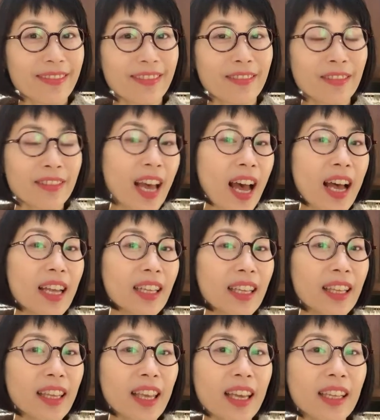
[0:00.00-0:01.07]
that
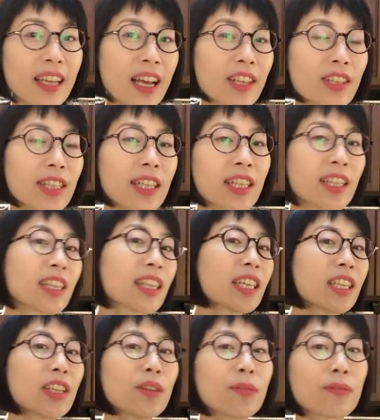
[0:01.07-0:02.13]
can actually
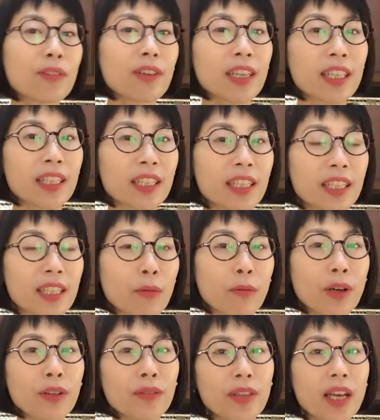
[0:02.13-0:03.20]
clean your fridge.
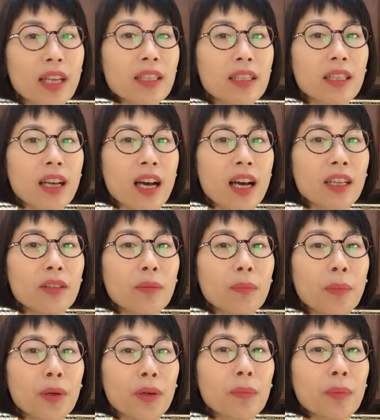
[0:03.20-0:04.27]
Well, that's the kind of
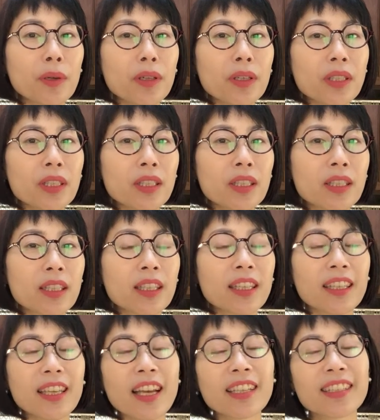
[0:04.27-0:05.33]
purpose.
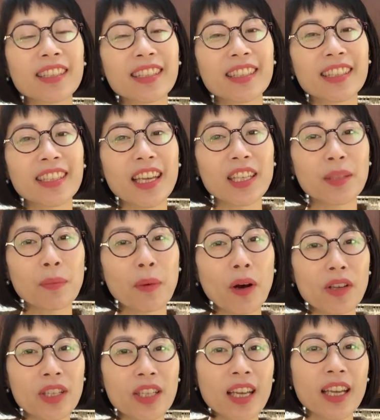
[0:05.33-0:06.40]
Yes, yes,
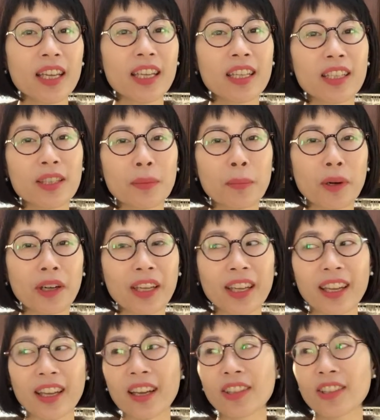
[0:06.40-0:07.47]
Pasha is
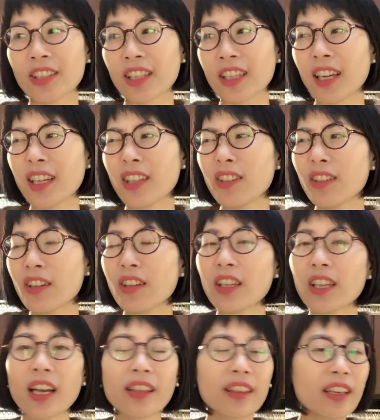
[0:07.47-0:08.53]
barking actually. I don't know.
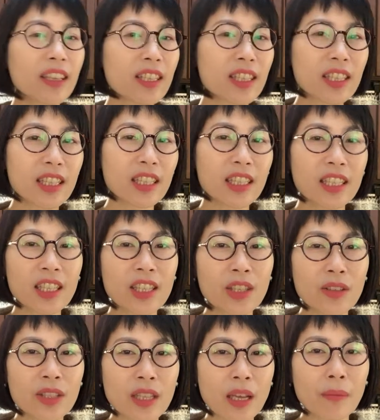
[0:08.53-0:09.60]
I think she just
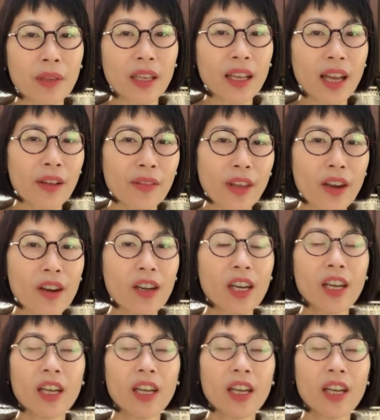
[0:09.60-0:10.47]
saw something out there.